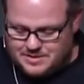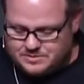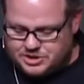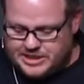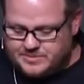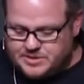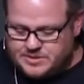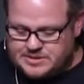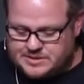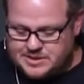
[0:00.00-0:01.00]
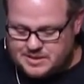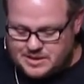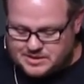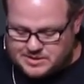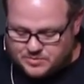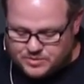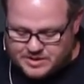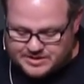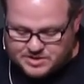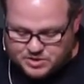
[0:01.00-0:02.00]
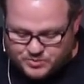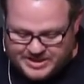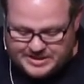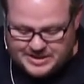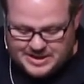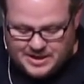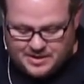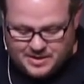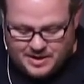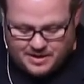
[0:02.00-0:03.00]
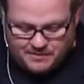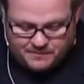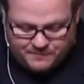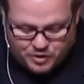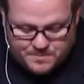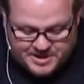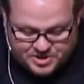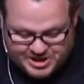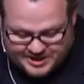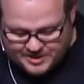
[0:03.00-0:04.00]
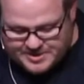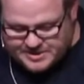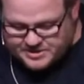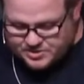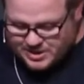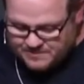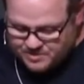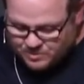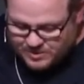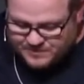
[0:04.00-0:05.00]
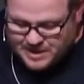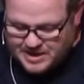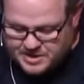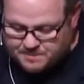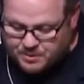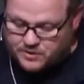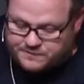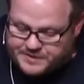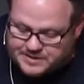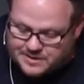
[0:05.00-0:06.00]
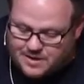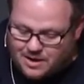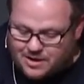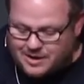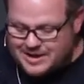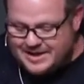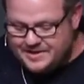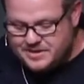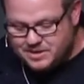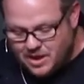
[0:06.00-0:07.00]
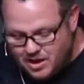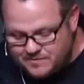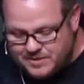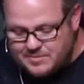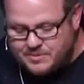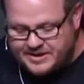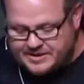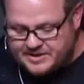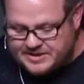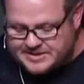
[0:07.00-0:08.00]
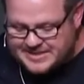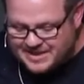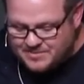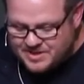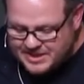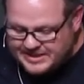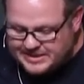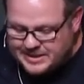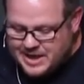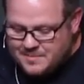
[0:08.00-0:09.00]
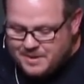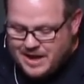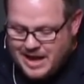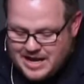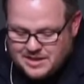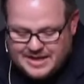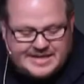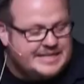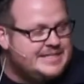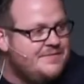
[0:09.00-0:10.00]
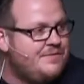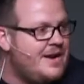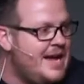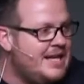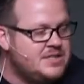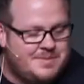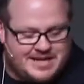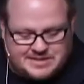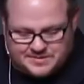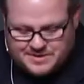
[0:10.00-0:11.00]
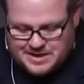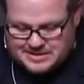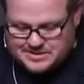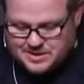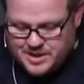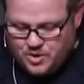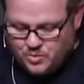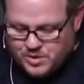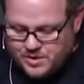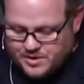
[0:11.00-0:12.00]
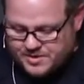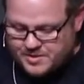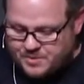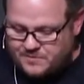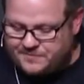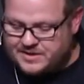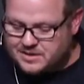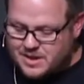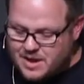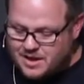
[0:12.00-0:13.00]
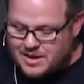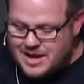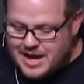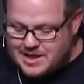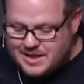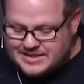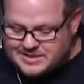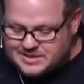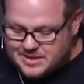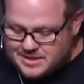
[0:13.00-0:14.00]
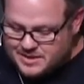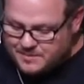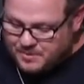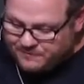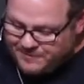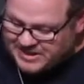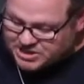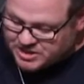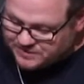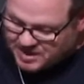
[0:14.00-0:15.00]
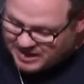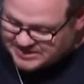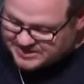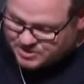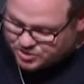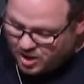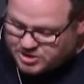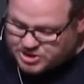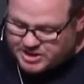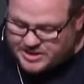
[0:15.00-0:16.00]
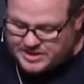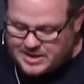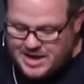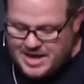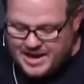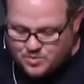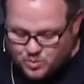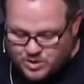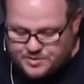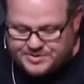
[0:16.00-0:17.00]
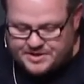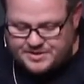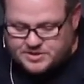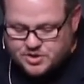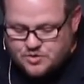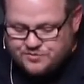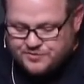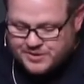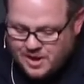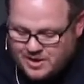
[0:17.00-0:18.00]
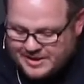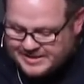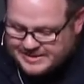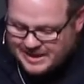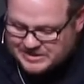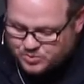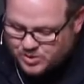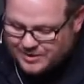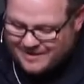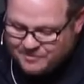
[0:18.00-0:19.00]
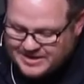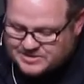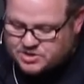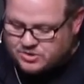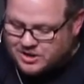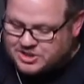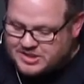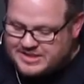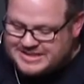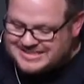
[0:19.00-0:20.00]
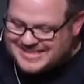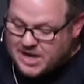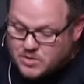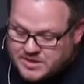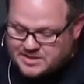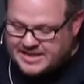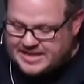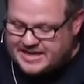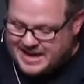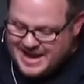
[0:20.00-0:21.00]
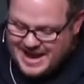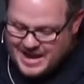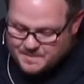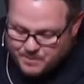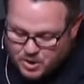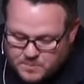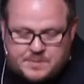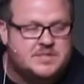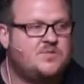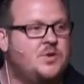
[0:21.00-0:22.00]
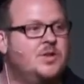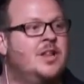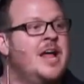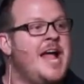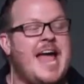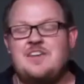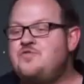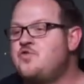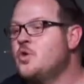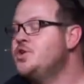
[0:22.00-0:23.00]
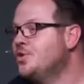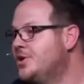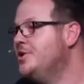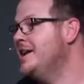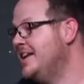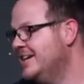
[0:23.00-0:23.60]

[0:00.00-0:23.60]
James uses uh, some really sweet uh, verbiage here to describe the Word of God. The perfect law and the law of liberty. They're the same thing, but highlighting different aspects of God's Word. The perfect law highlights the, the perfection of God's instruction and, and Word there. There's no flaw in God's Word. Every instruction is calculated and purposeful and for your good.